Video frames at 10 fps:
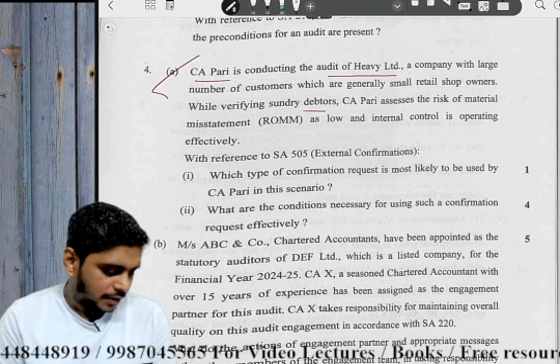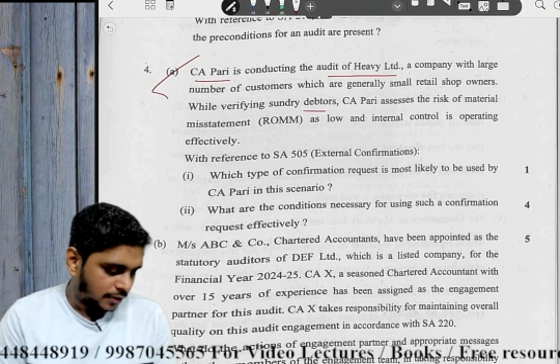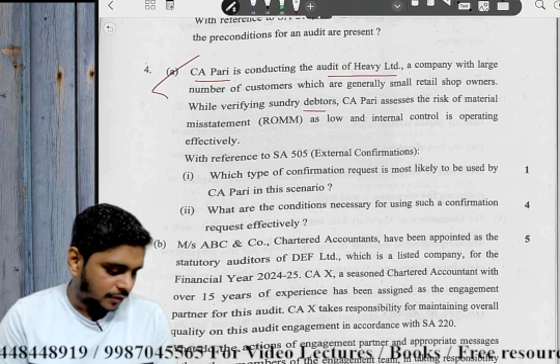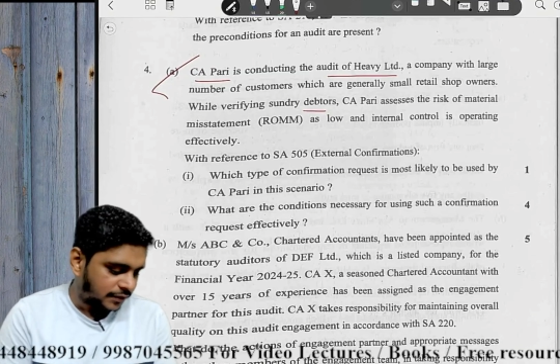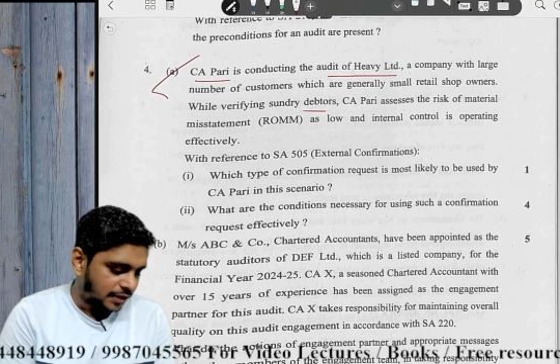
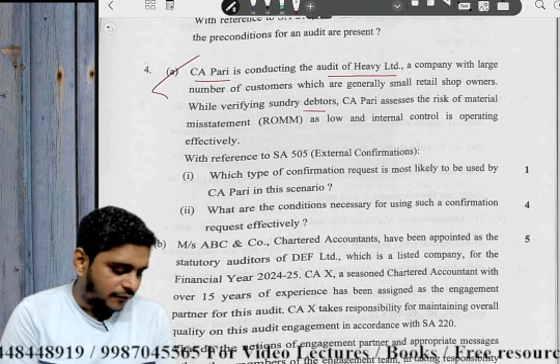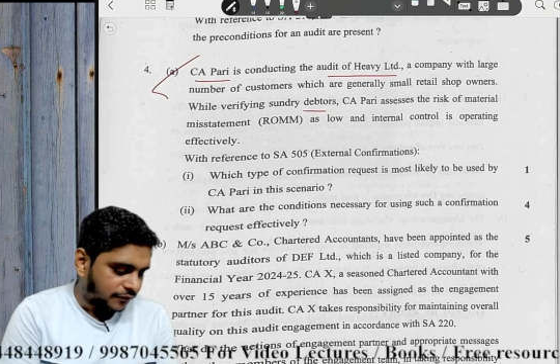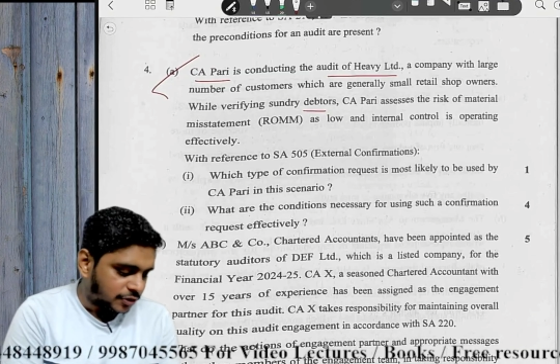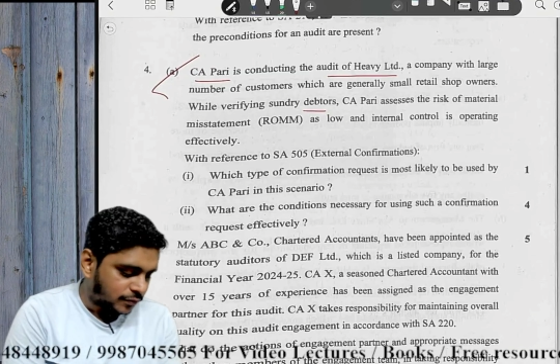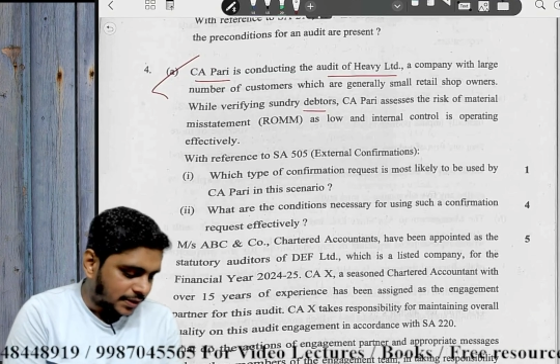Now with
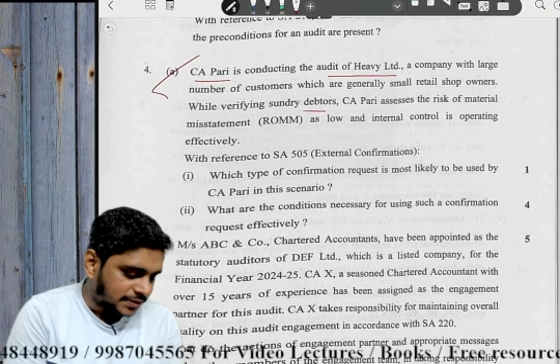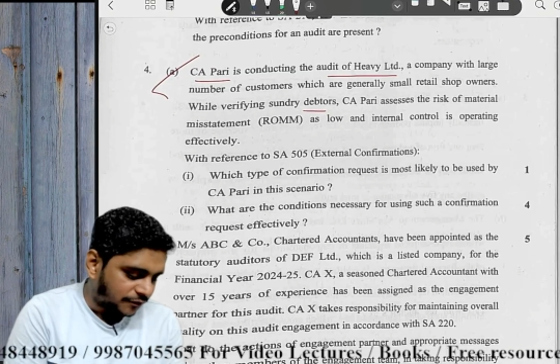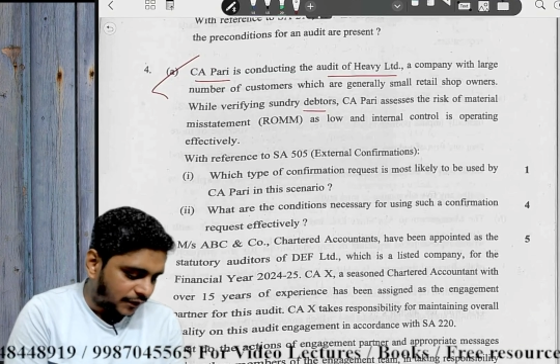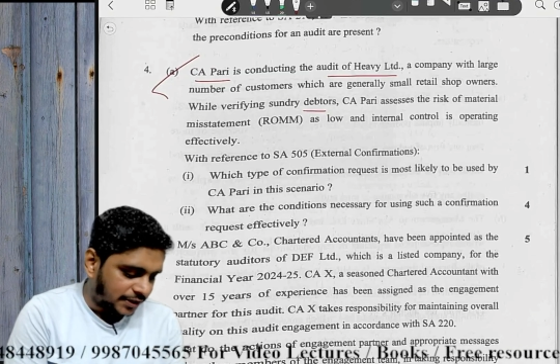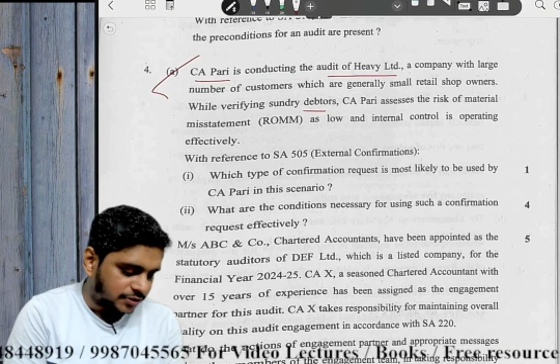reference to SA
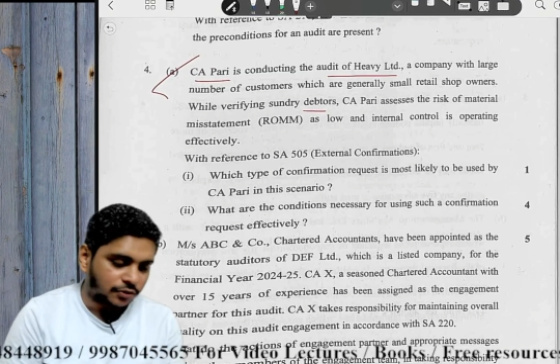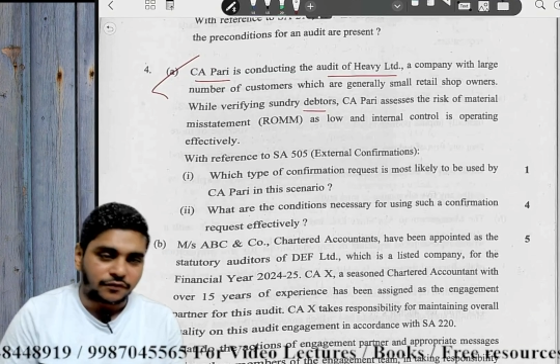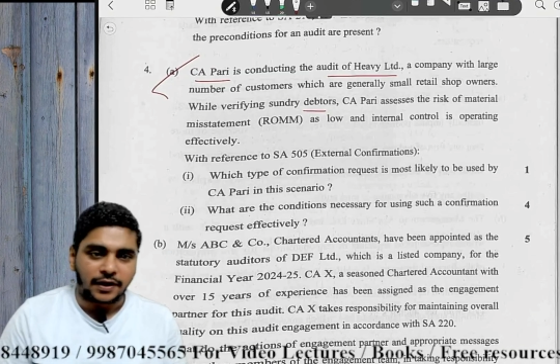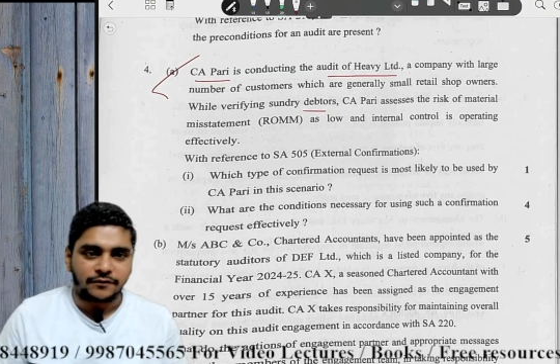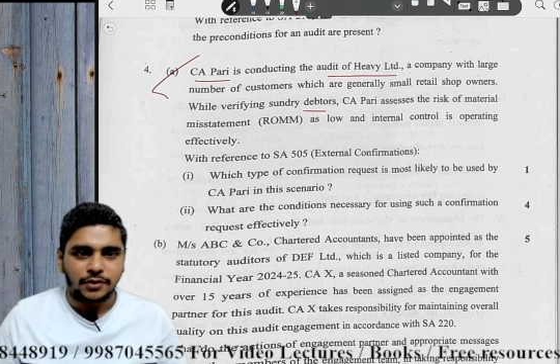
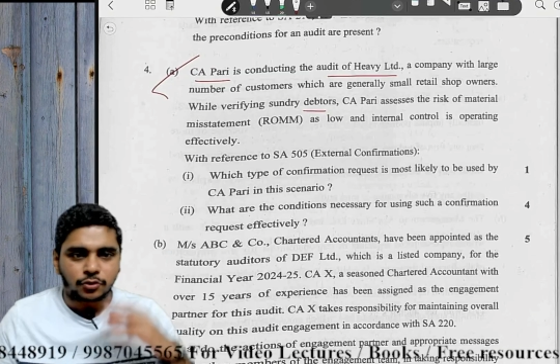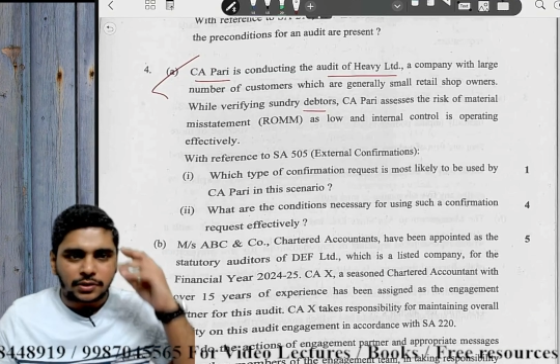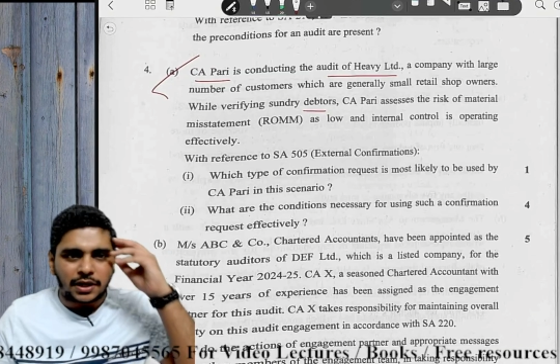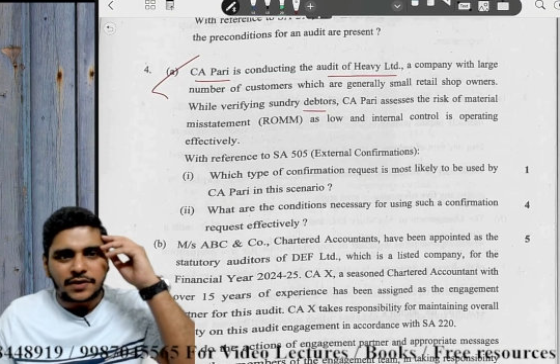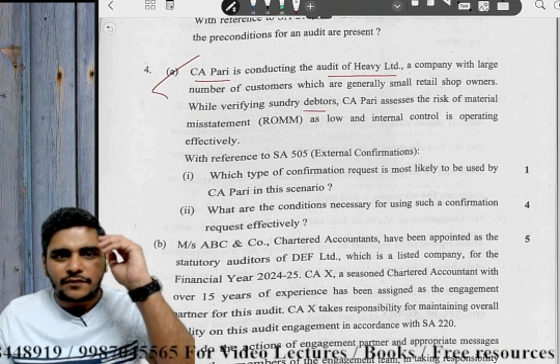505, so they
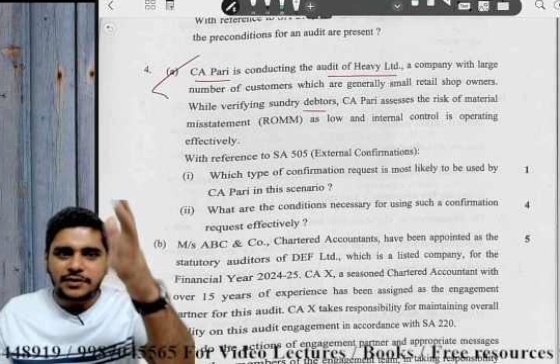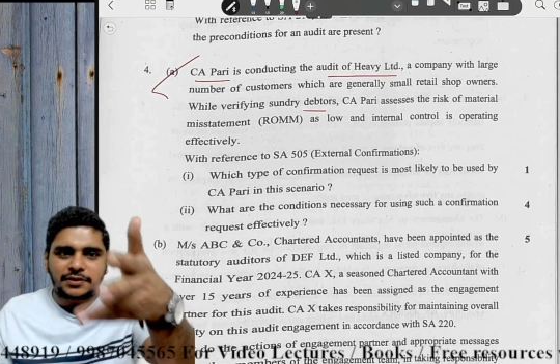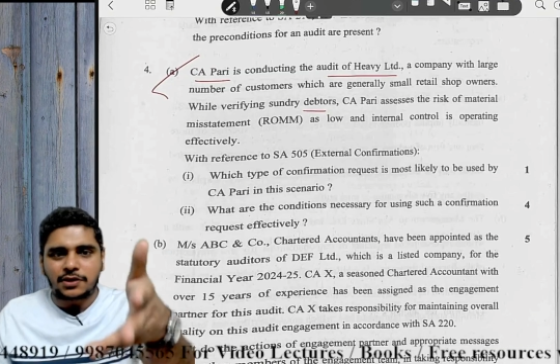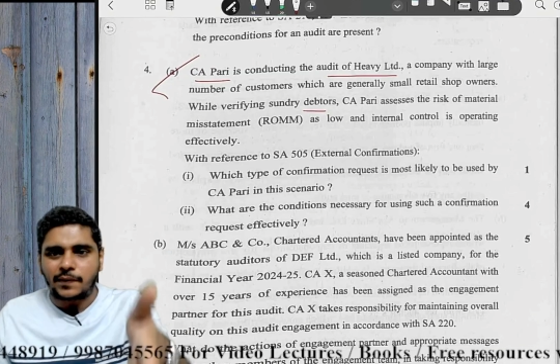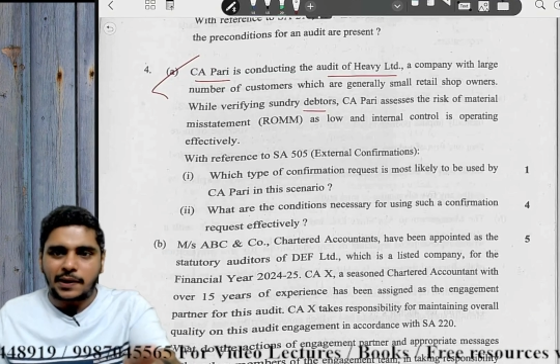have given
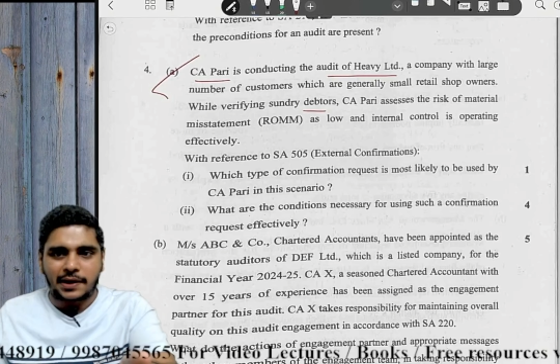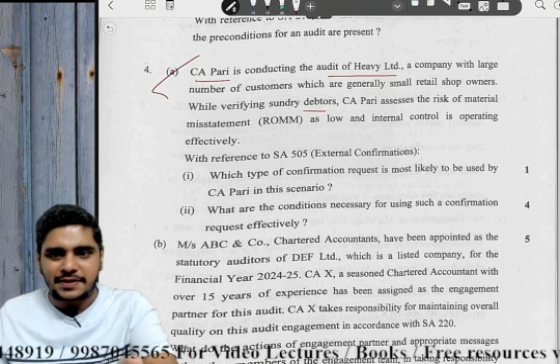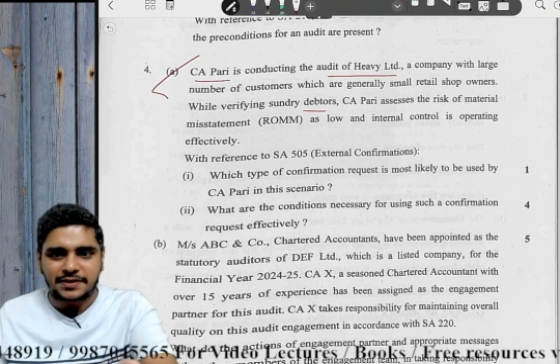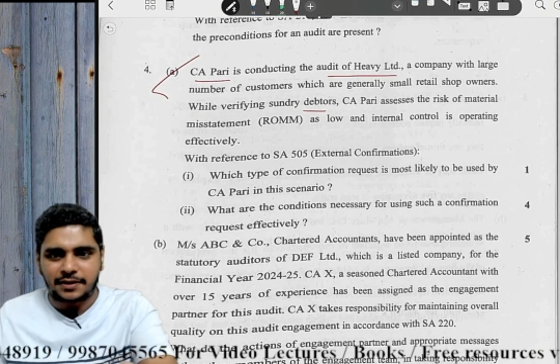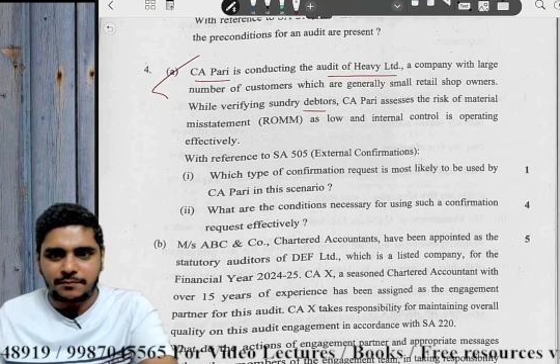the
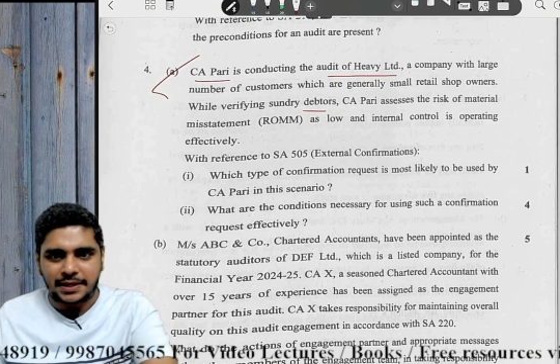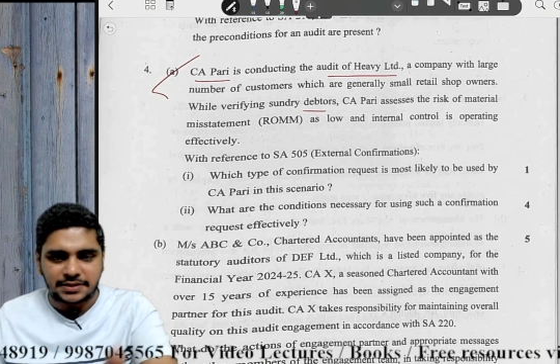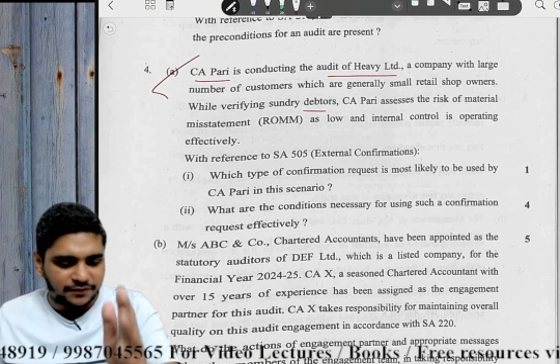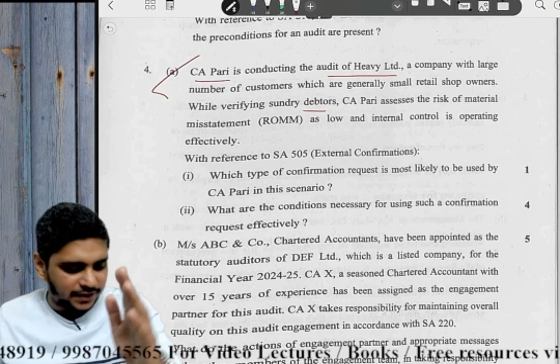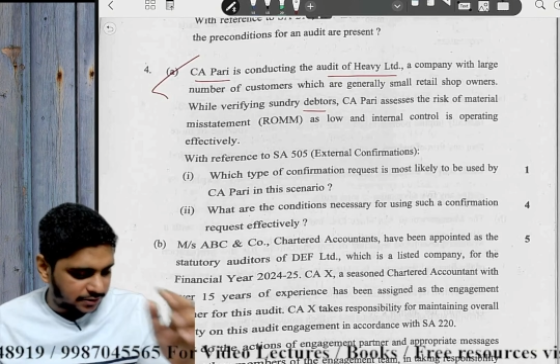SA number
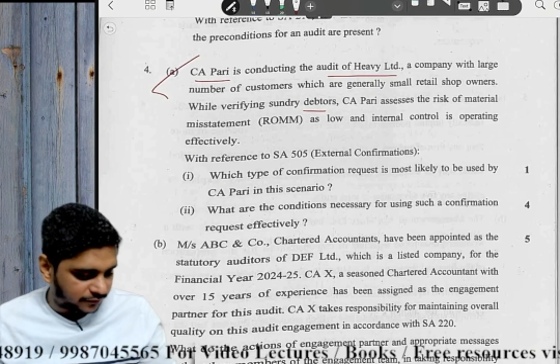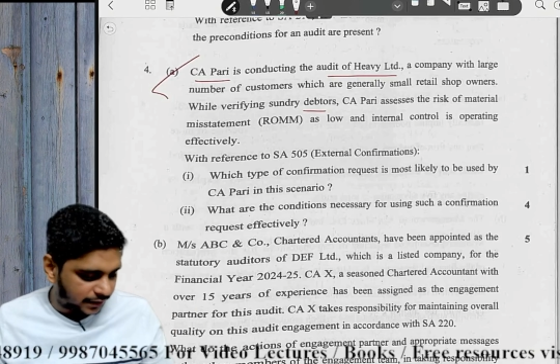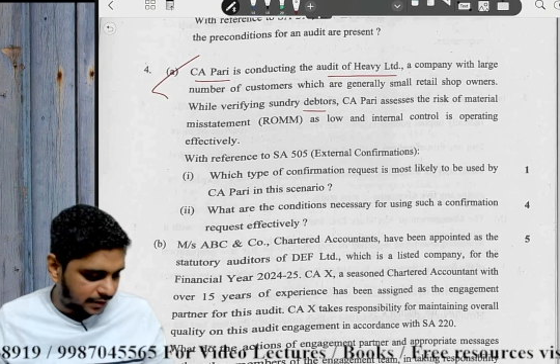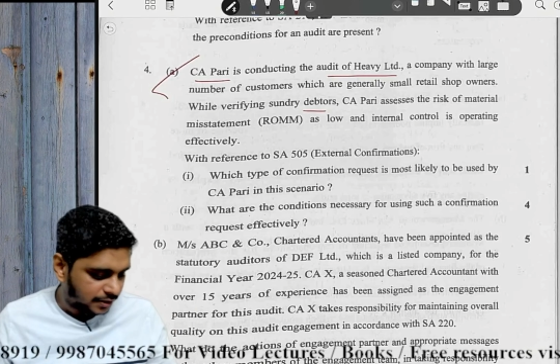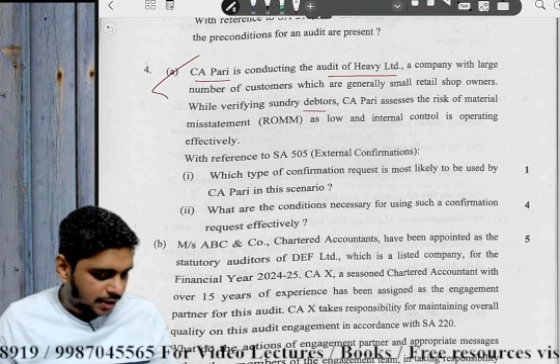SA 505.